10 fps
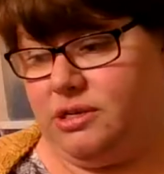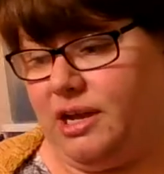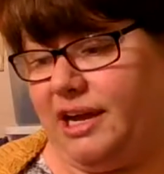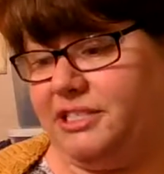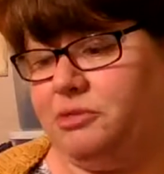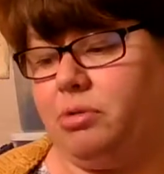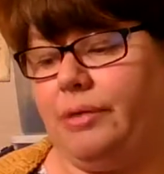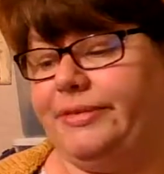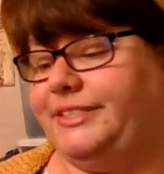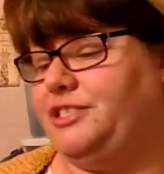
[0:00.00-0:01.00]
I should
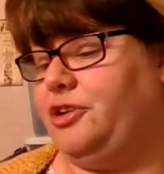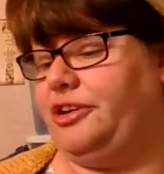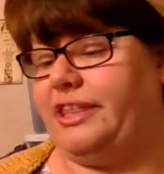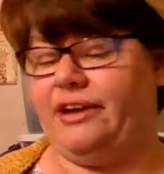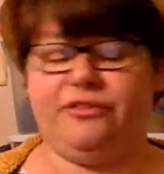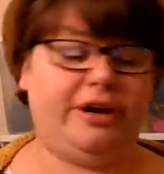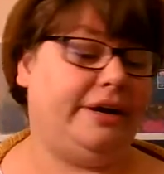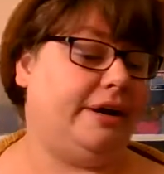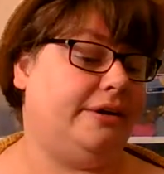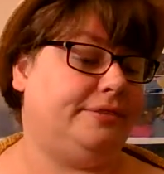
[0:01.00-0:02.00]
probably start that right
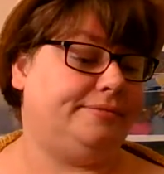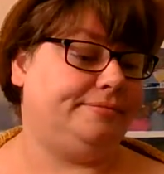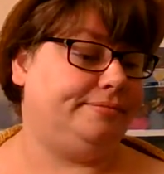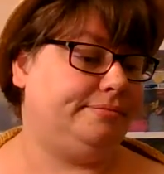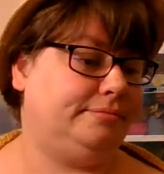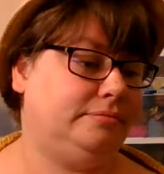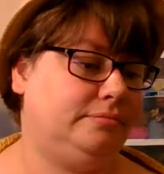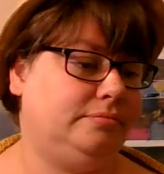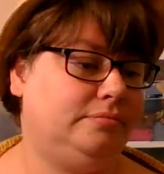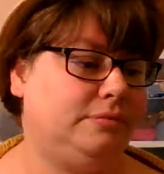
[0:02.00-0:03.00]
now.
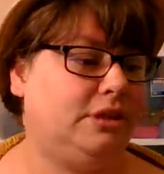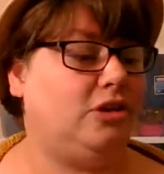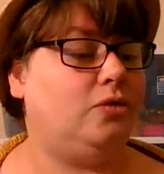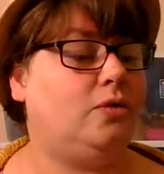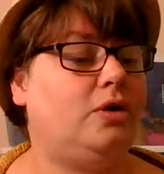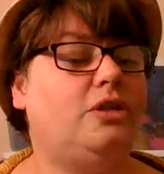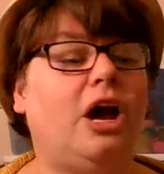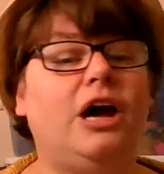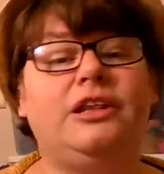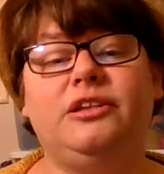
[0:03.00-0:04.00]
Well,
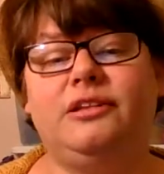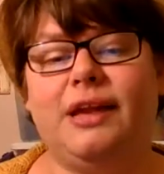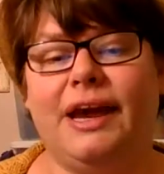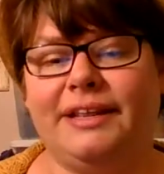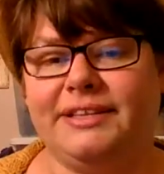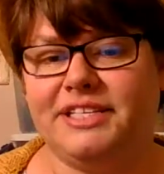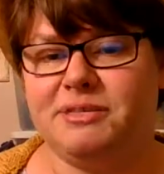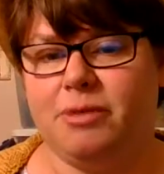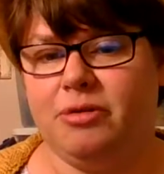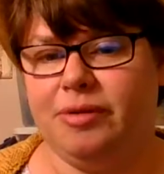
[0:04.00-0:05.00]
not at this
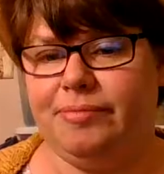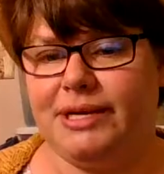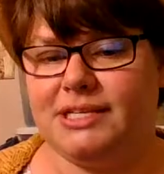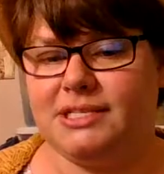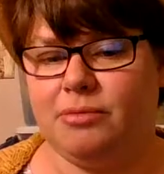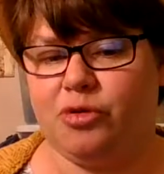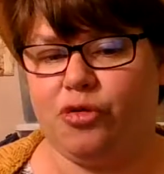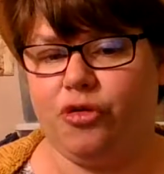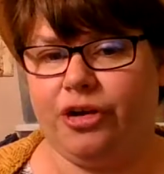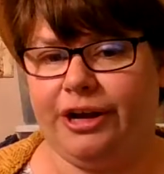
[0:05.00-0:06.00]
moment because I'm
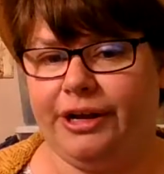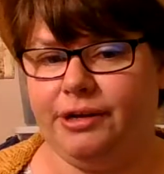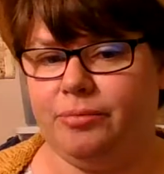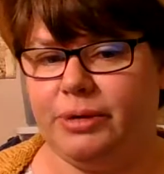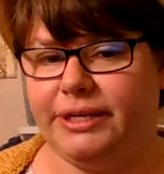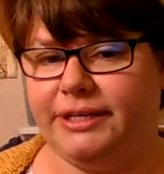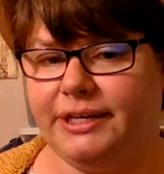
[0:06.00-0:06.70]
recording, but